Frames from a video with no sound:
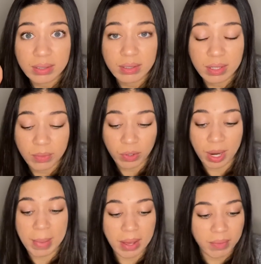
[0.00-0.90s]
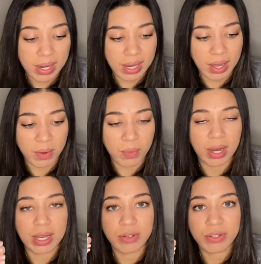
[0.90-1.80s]
where I'm at right now, where I
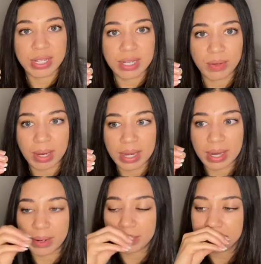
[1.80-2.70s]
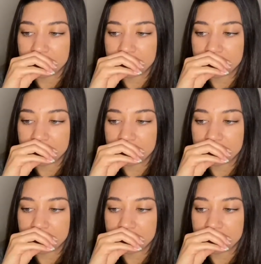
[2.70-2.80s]
understand it right now,